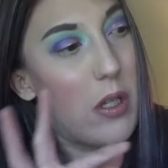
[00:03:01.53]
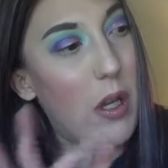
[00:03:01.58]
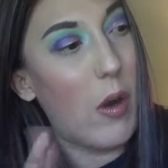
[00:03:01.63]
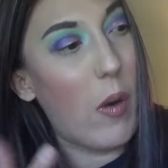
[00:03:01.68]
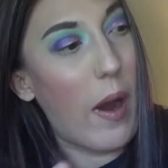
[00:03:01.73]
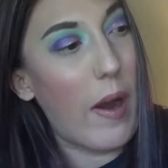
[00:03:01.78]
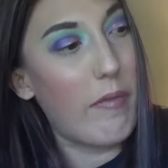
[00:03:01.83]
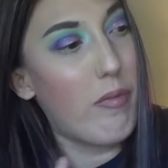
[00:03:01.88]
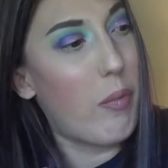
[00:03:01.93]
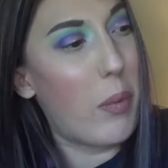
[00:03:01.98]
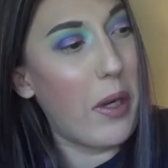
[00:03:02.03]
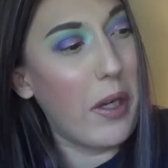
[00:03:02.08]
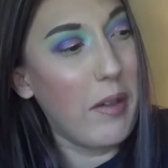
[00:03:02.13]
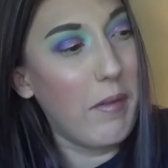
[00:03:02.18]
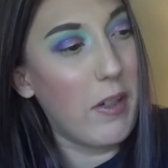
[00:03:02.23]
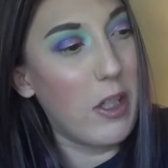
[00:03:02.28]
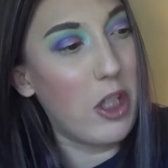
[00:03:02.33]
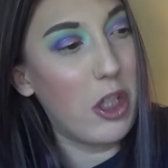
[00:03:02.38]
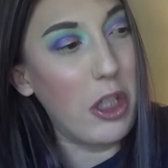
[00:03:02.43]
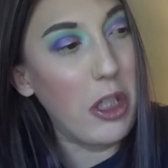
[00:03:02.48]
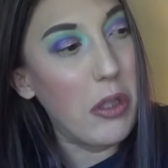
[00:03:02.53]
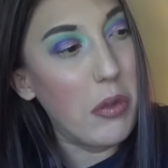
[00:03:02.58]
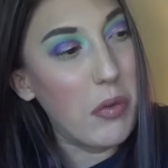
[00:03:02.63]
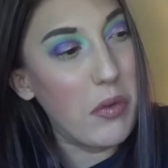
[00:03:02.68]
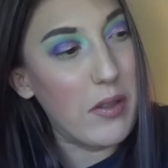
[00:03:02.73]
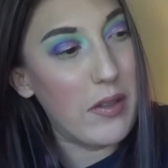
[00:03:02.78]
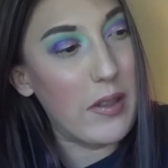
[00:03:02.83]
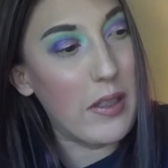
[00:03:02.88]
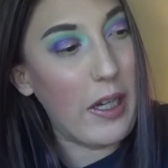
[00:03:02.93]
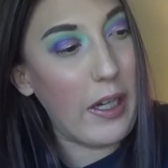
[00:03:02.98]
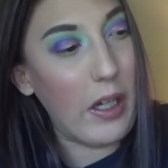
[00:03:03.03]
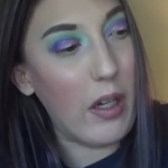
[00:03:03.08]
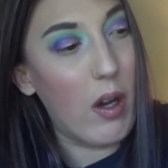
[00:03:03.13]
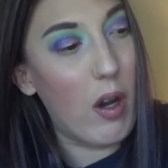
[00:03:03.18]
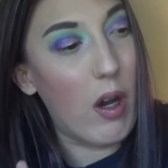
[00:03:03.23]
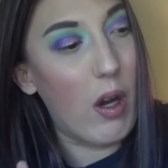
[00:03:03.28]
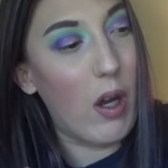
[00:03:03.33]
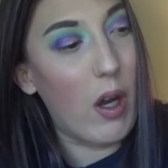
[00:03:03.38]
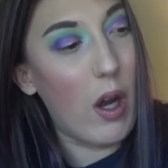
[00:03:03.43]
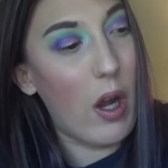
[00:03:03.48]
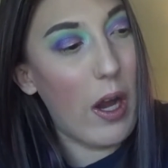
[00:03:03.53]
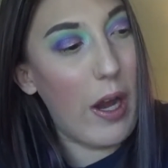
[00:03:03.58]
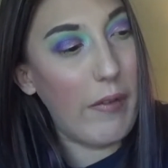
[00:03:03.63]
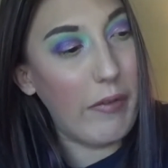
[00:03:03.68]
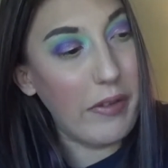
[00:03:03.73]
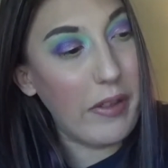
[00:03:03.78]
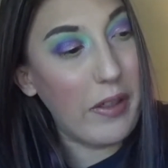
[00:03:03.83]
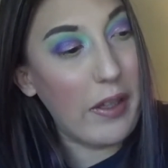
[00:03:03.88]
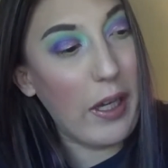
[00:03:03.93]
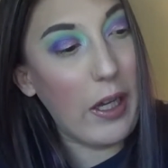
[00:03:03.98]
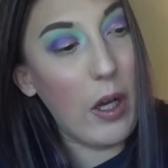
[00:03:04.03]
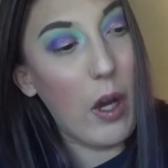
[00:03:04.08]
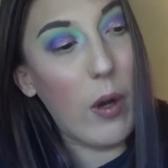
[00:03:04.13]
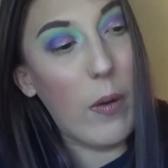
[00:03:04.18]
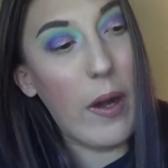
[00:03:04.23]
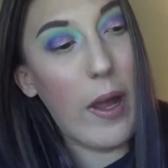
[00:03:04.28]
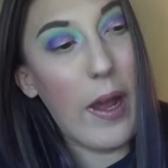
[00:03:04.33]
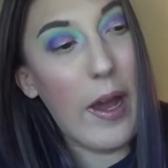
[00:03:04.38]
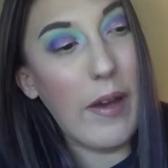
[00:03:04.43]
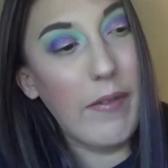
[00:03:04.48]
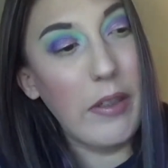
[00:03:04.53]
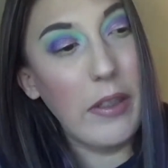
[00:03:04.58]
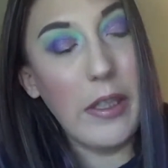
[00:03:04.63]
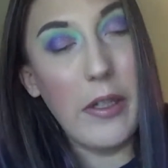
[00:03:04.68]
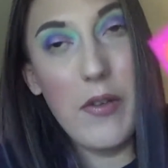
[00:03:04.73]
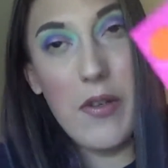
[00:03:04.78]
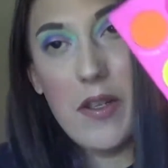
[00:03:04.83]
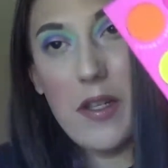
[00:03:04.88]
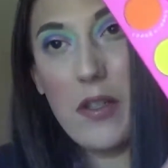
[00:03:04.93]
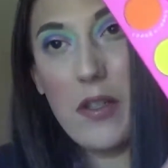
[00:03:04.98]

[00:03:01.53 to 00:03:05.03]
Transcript: I've pretty much used like everything. Oh, and I haven't used this